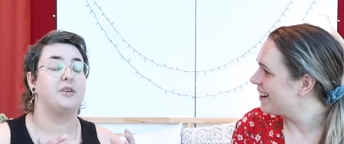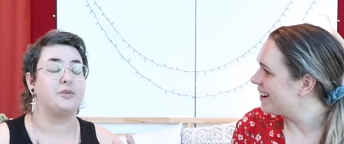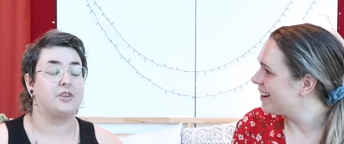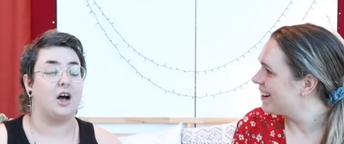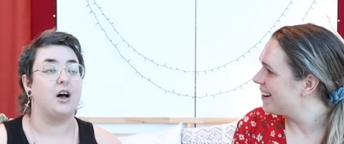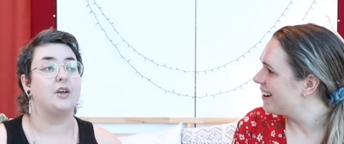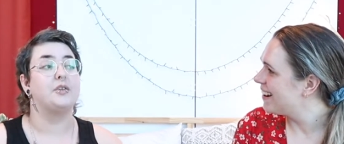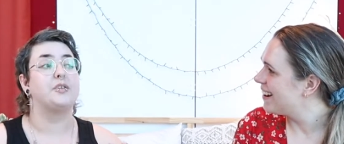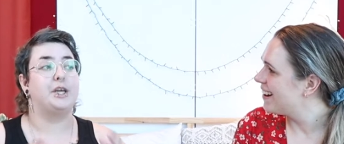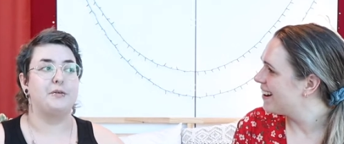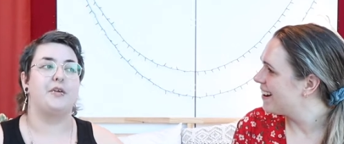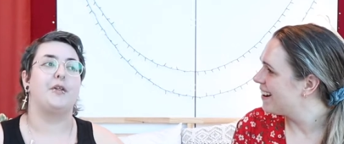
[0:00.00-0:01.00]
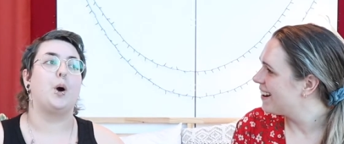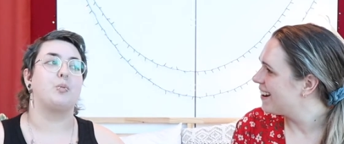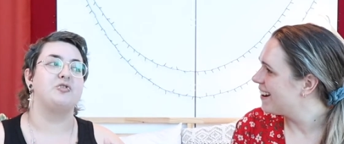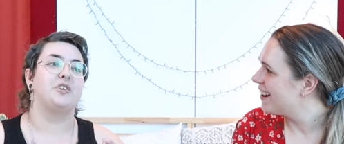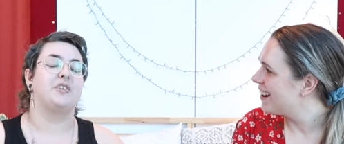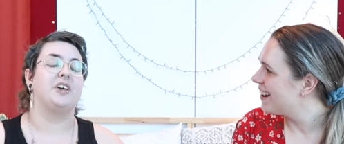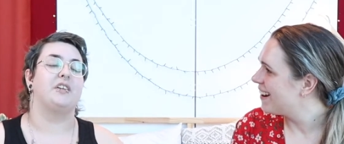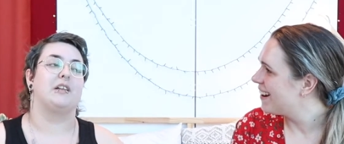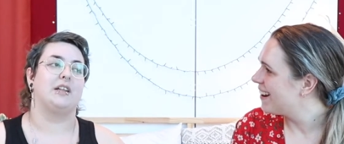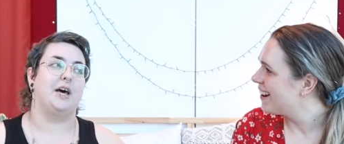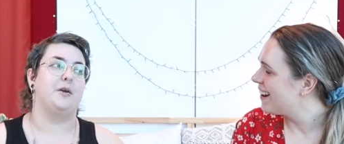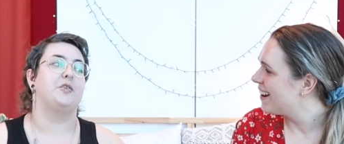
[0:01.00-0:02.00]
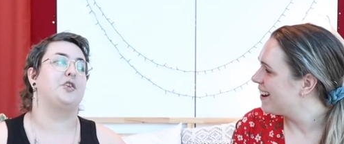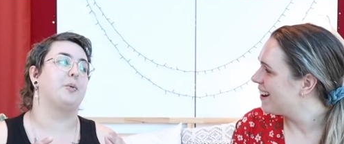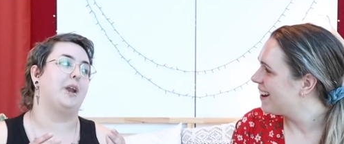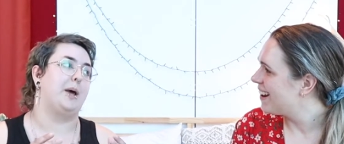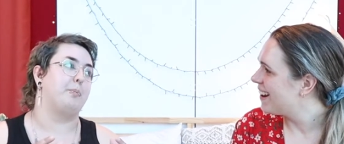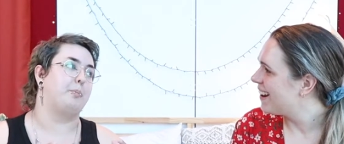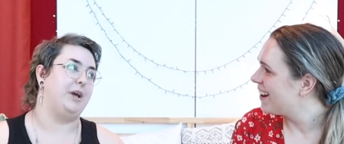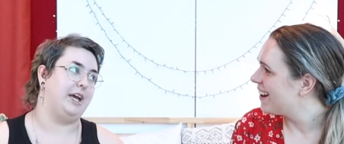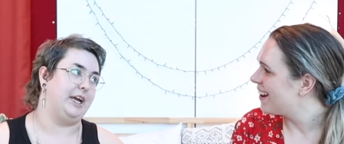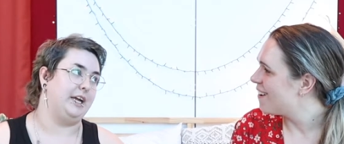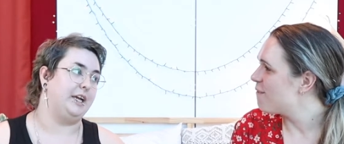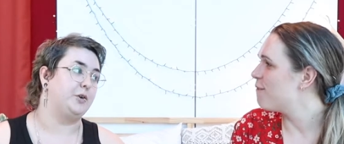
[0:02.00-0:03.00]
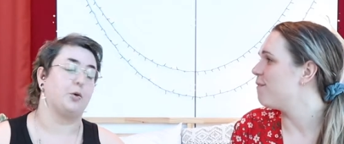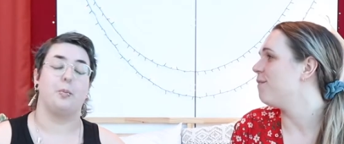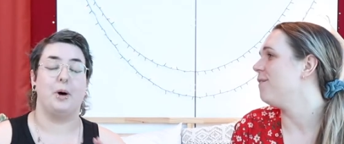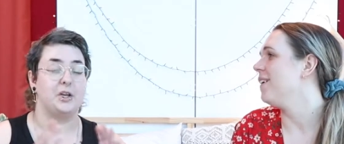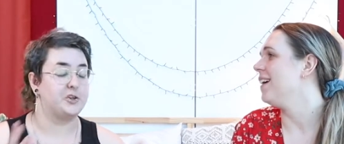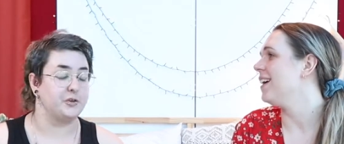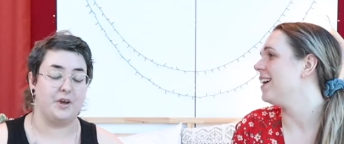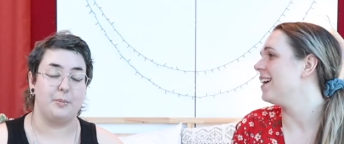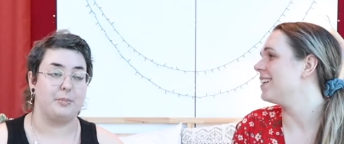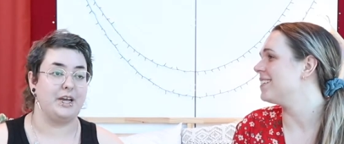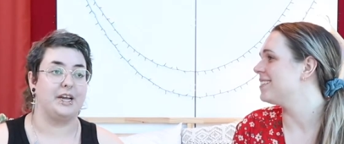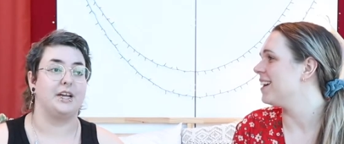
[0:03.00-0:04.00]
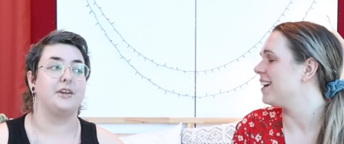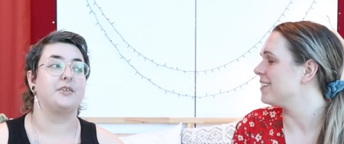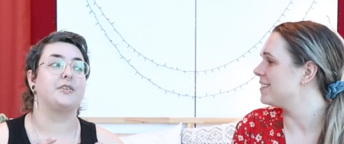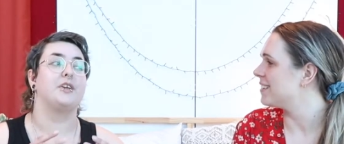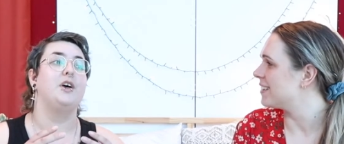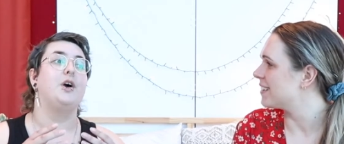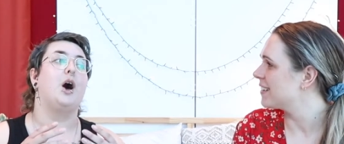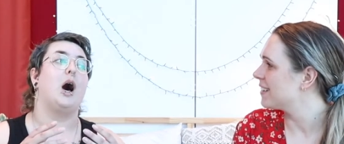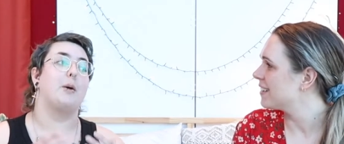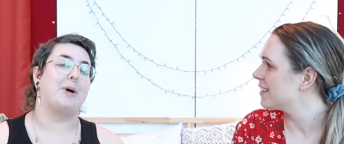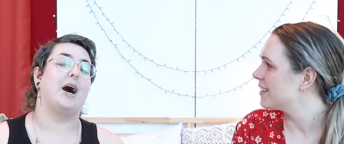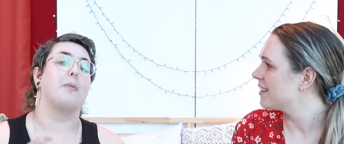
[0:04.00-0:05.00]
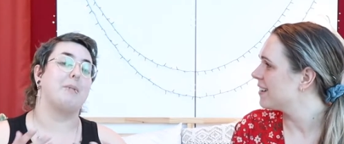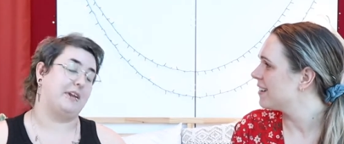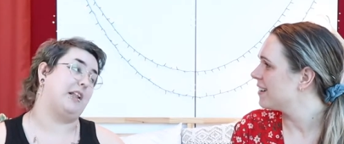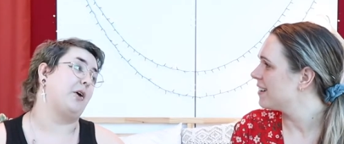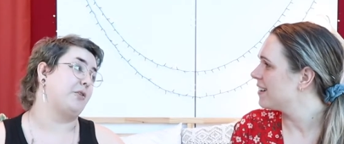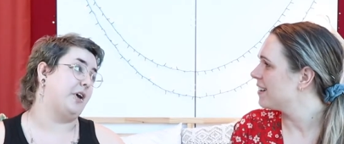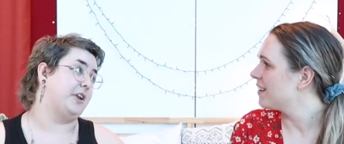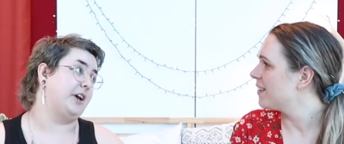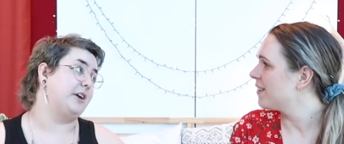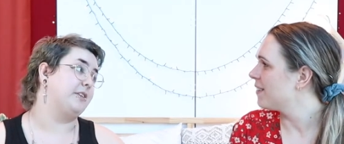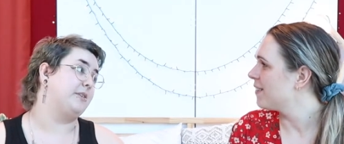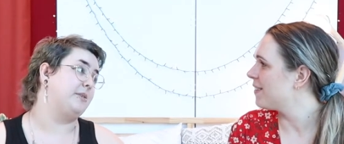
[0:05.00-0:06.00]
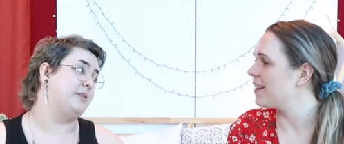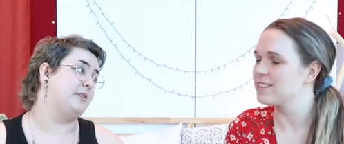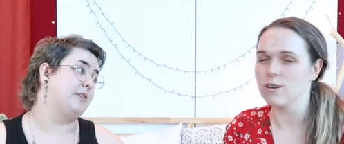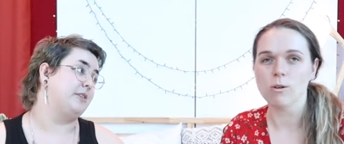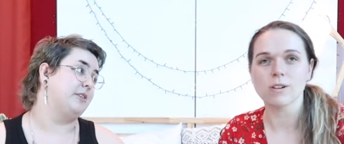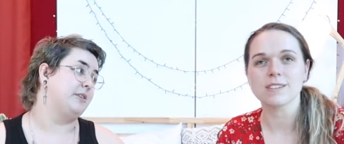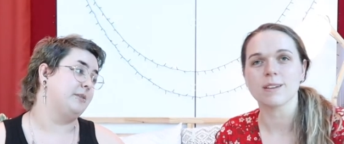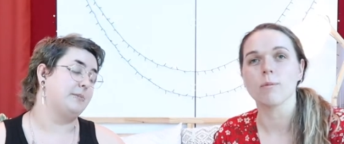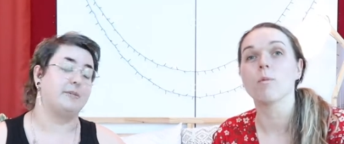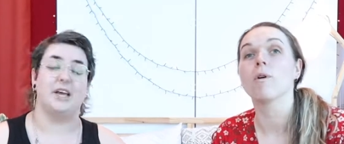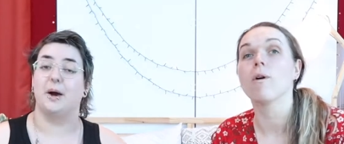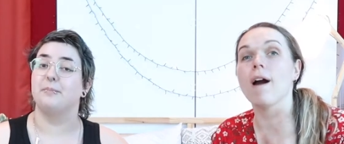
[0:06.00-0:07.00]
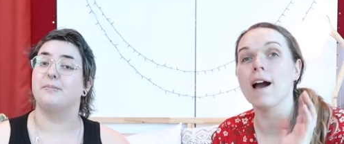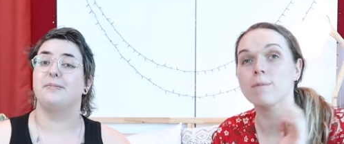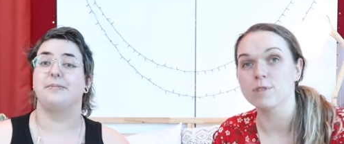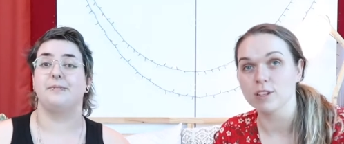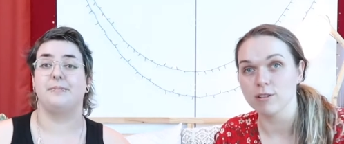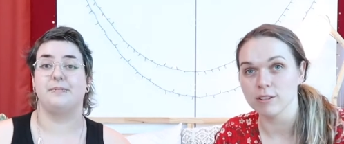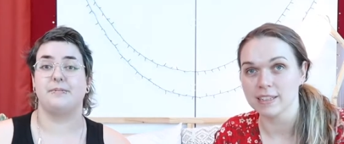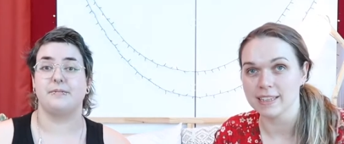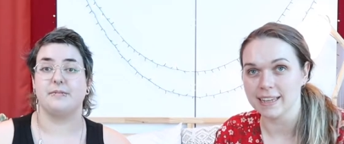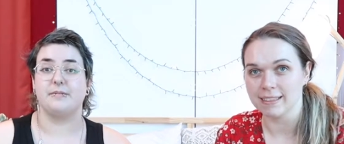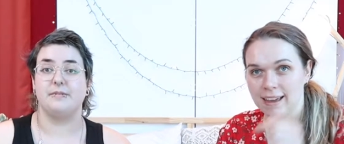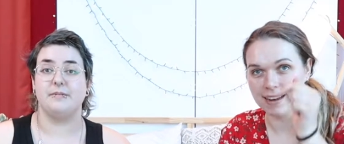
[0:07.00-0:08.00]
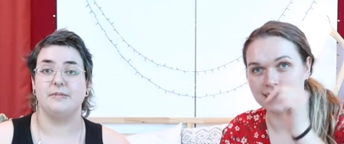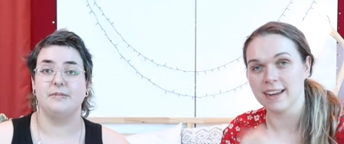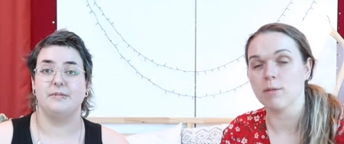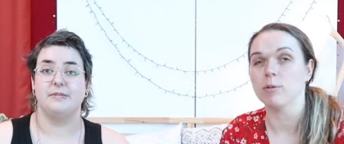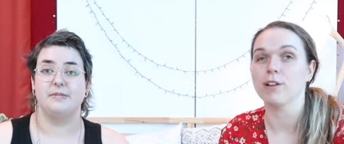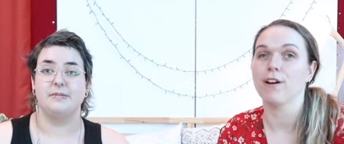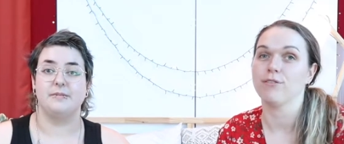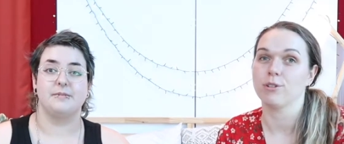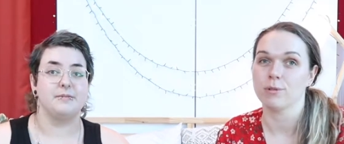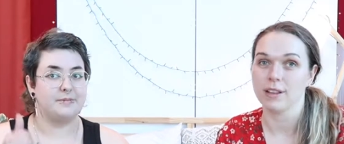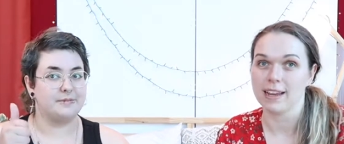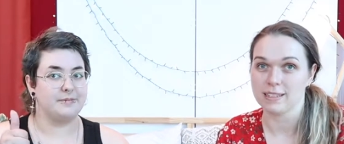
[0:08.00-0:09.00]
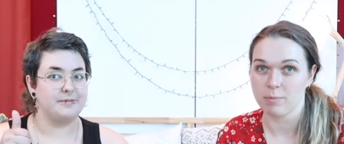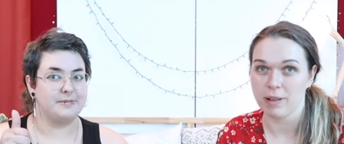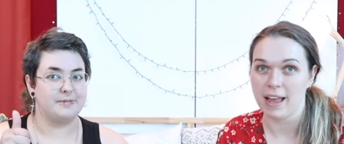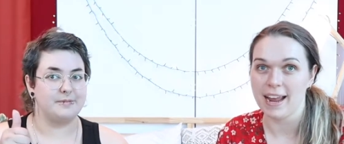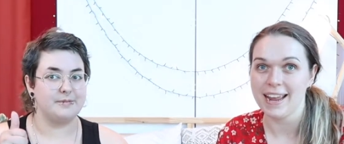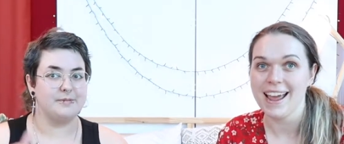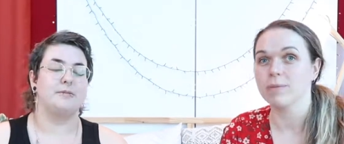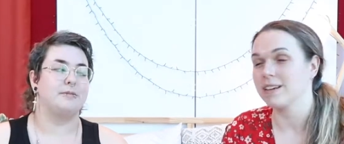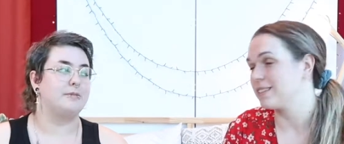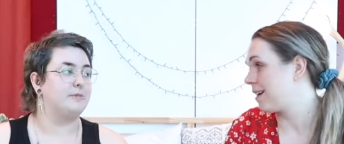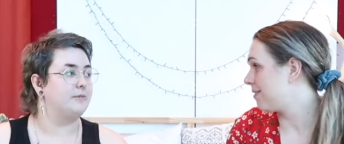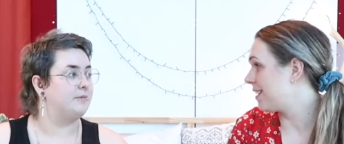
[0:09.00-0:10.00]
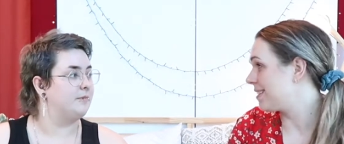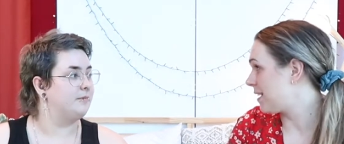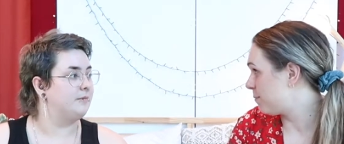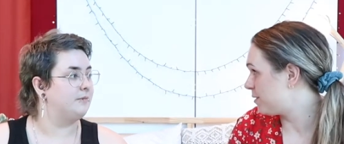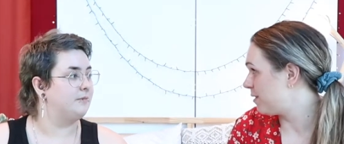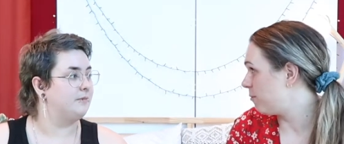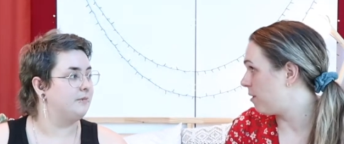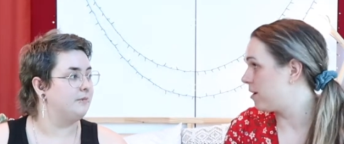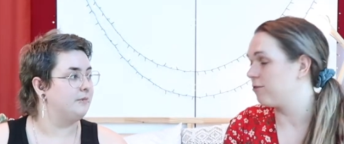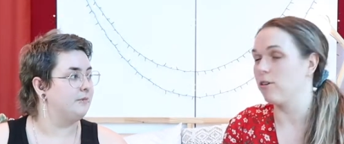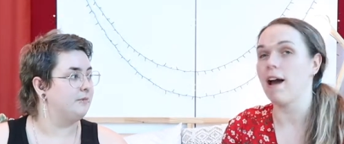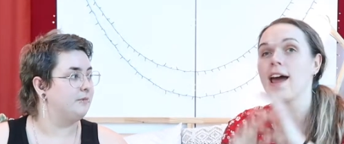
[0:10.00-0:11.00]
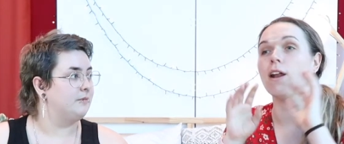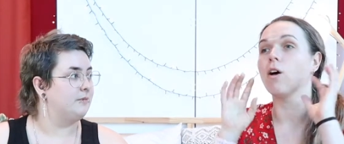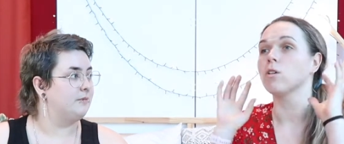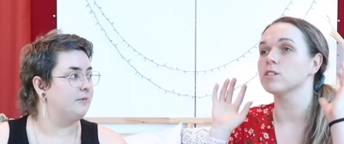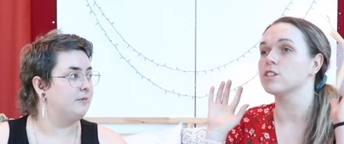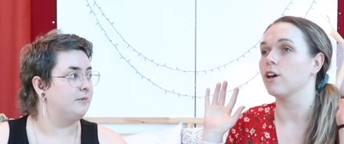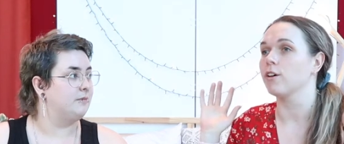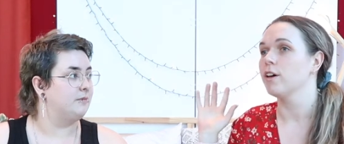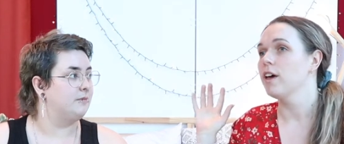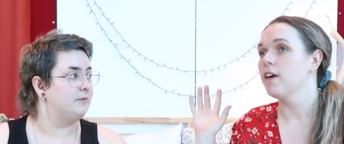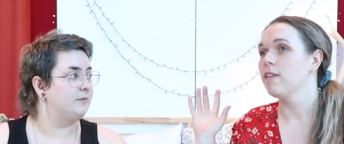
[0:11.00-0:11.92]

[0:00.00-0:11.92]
Speaker 1: yeah. does give you the option to send a letter to an MP, to a bunch of MPs about mental health funding.
Speaker 2: That's awesome. Yeah. We'll absolutely link that down below if you would like to play because I think it's absolutely wonderful. And also